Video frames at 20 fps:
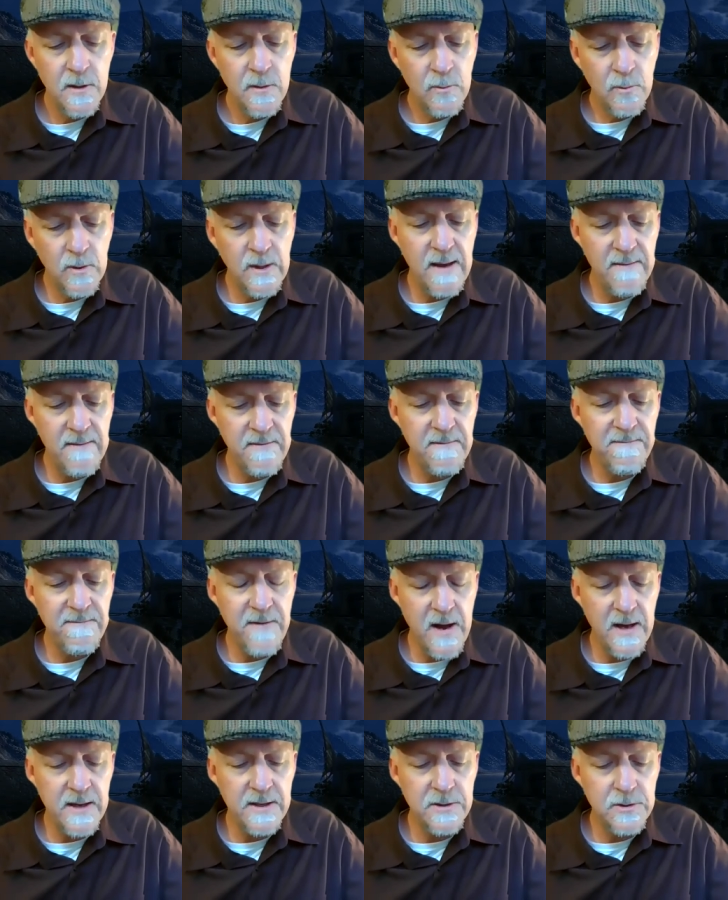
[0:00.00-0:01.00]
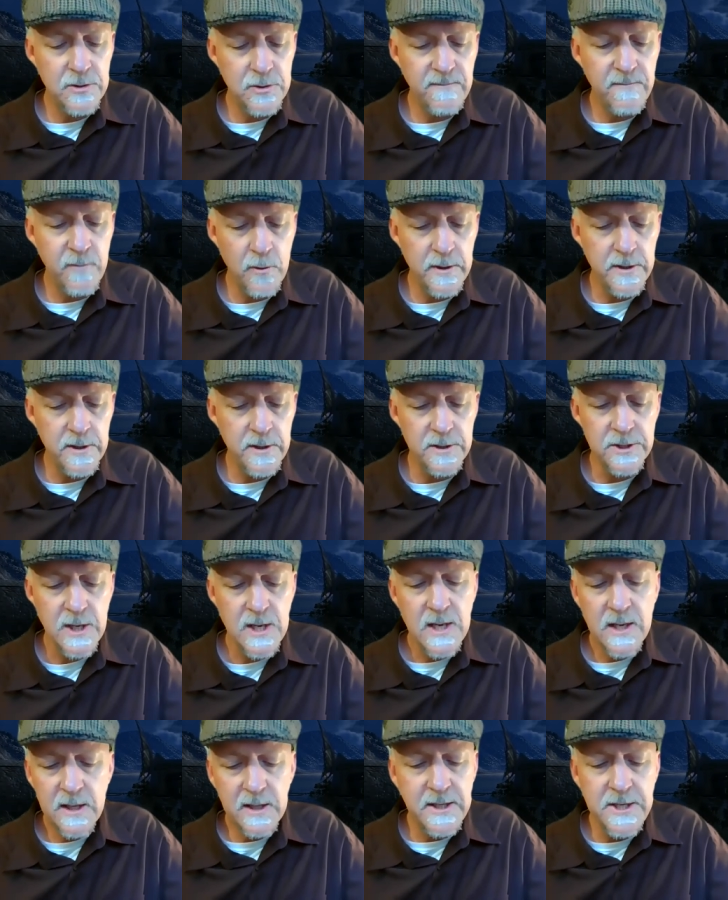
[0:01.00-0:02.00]
We'll have a fine voyage,
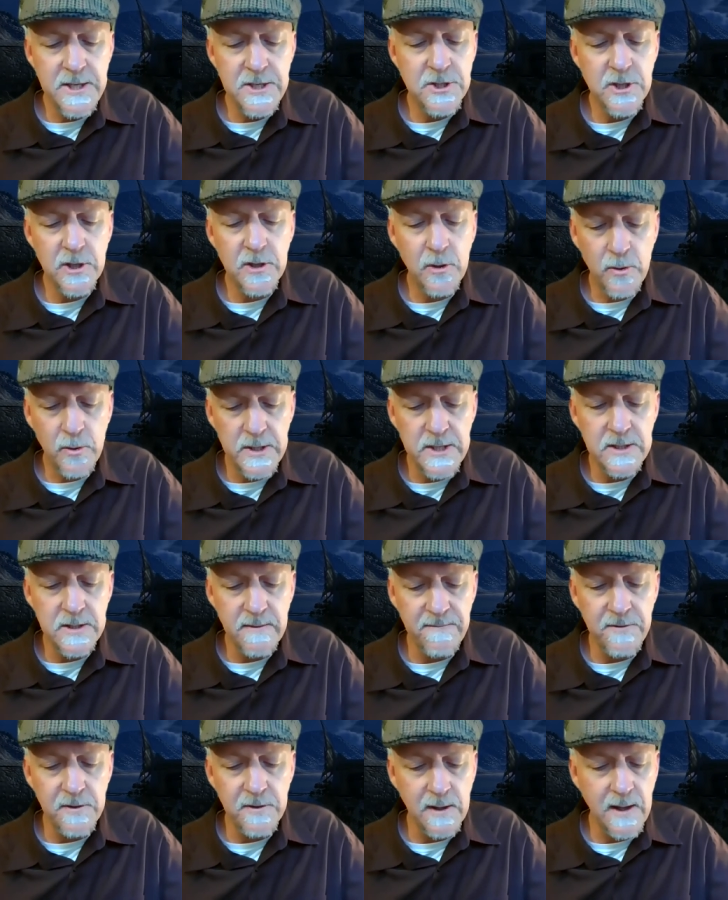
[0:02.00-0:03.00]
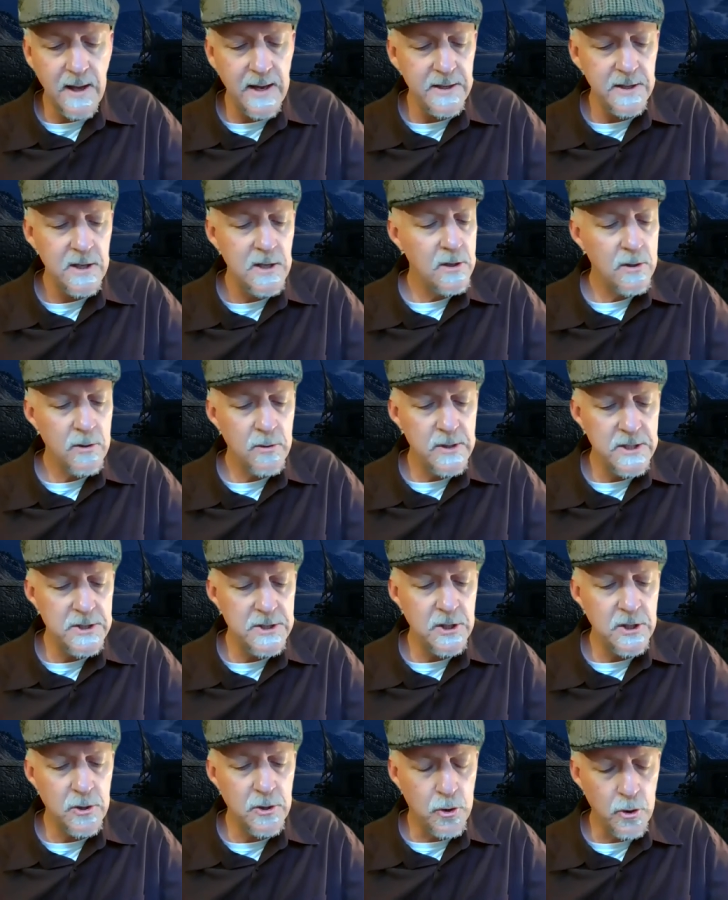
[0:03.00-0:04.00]
clean to Crete if you like. Crete's
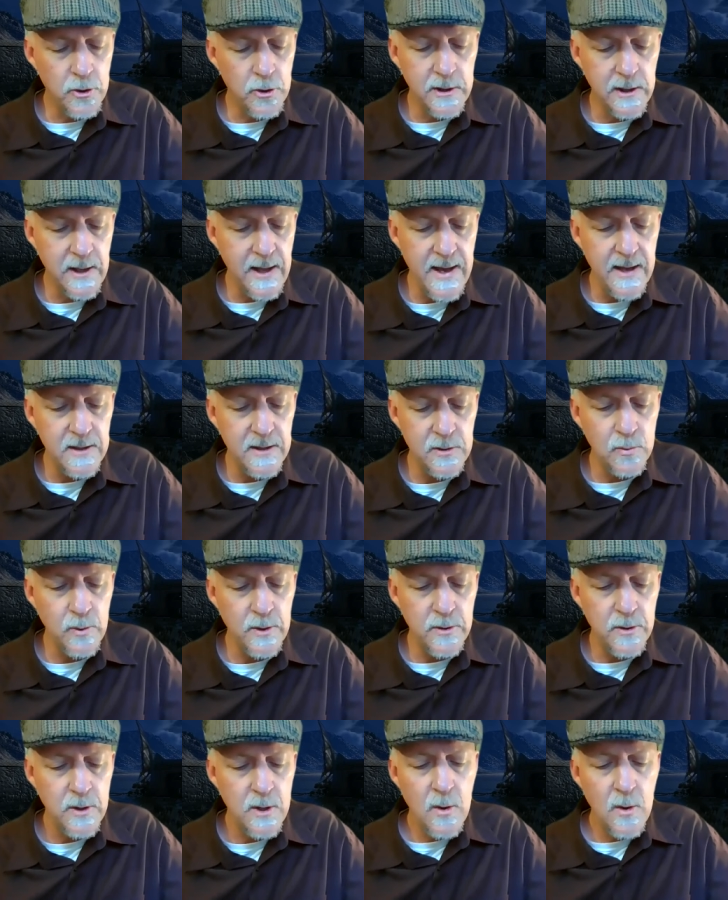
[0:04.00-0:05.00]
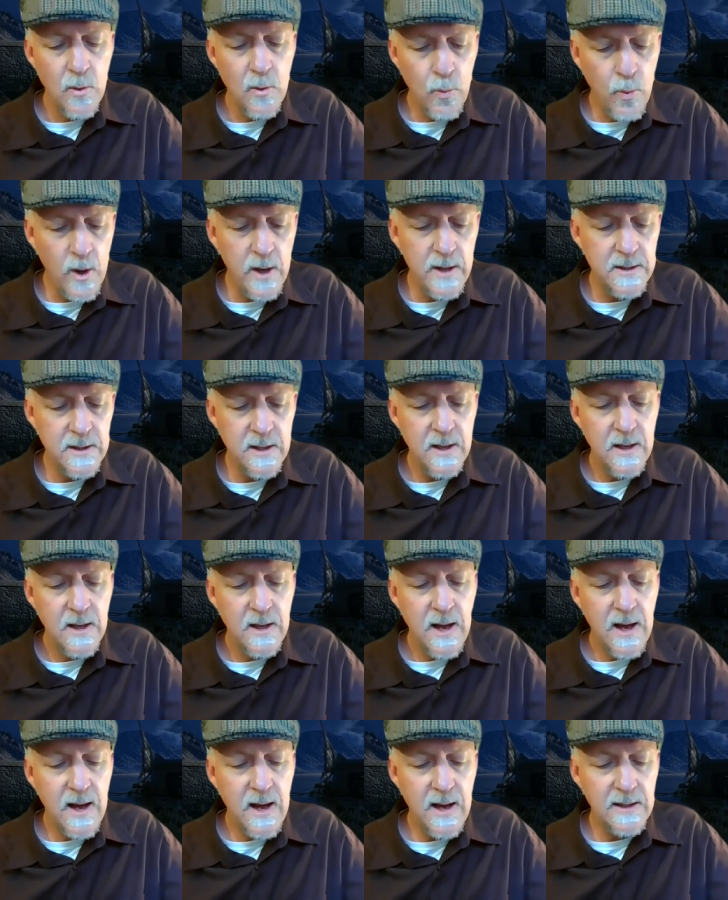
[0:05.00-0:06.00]
a good land with one
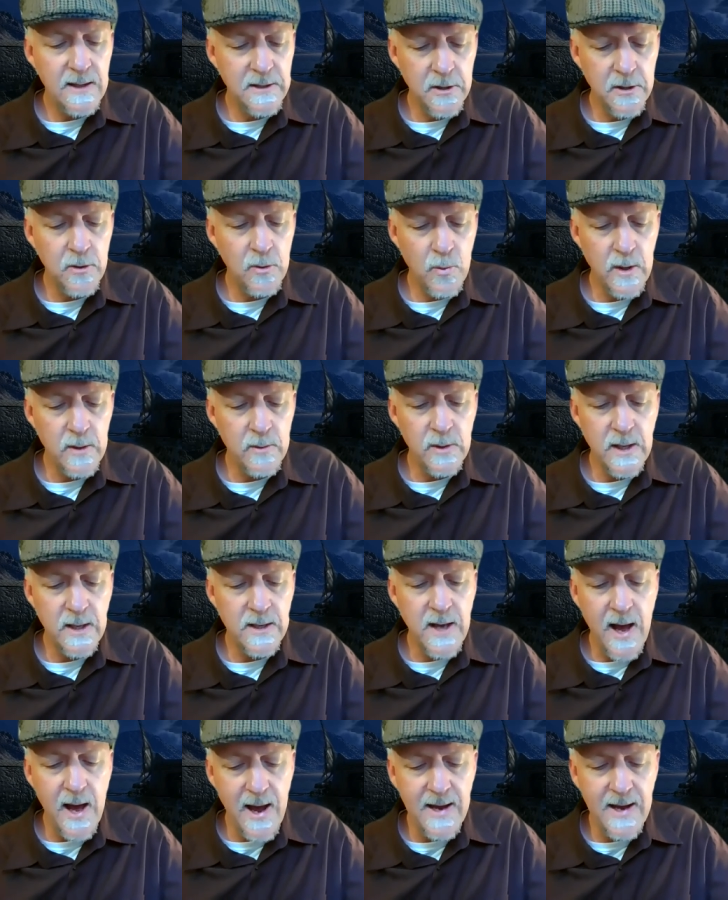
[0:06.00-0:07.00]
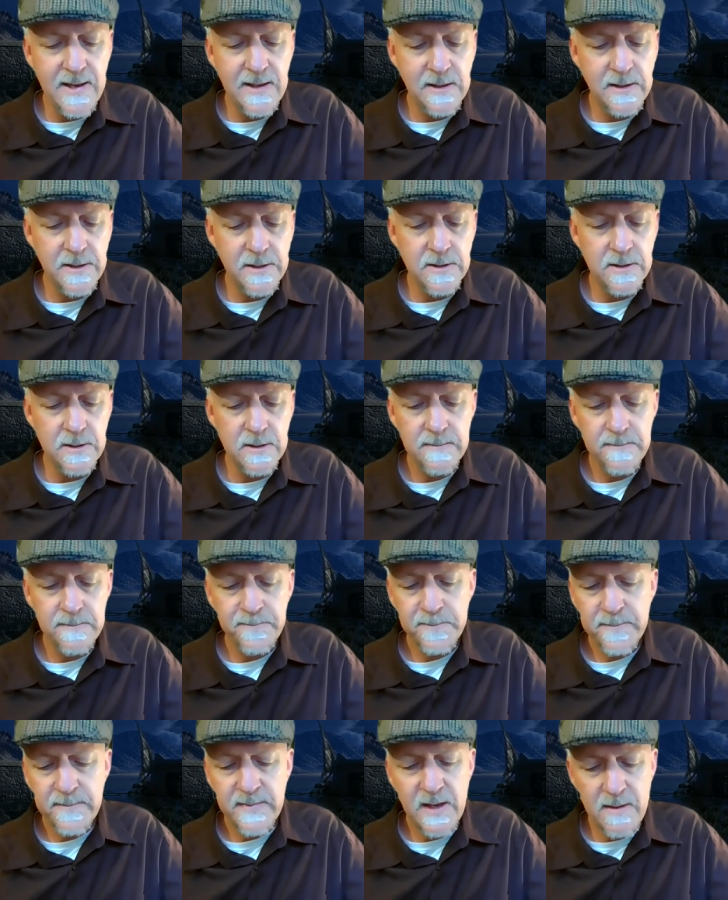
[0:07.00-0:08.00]
uh, little one, an island,
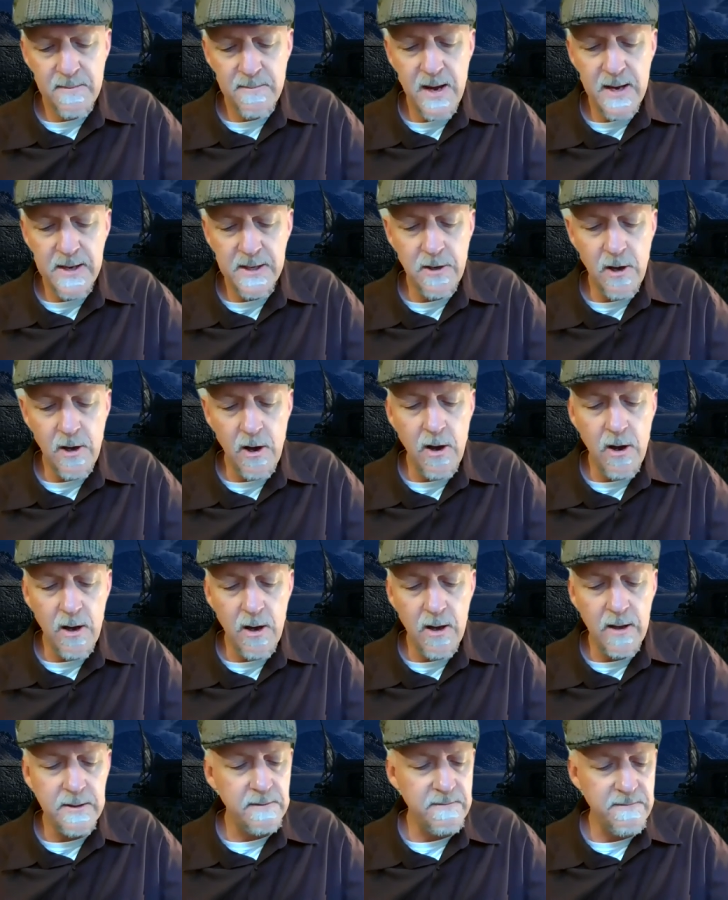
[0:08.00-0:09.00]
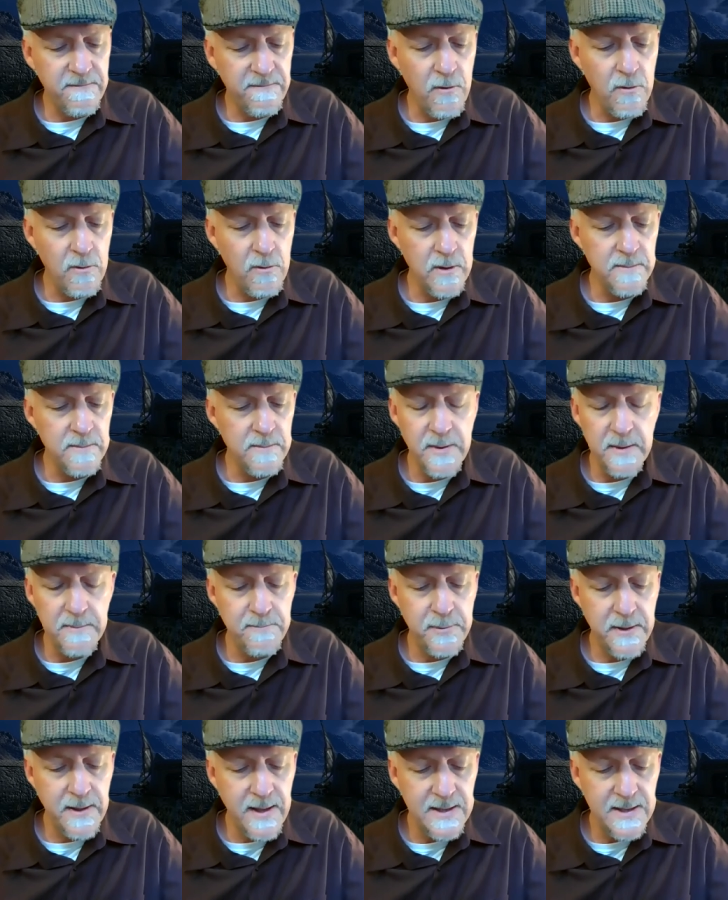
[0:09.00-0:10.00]
a mite odd and foreign, but
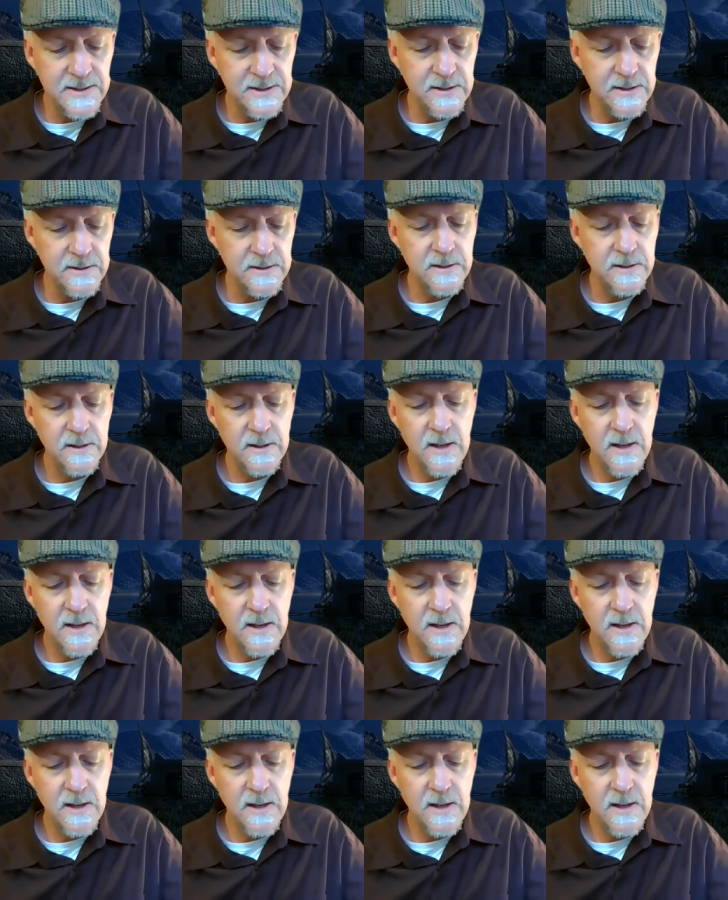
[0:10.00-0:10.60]
pleasant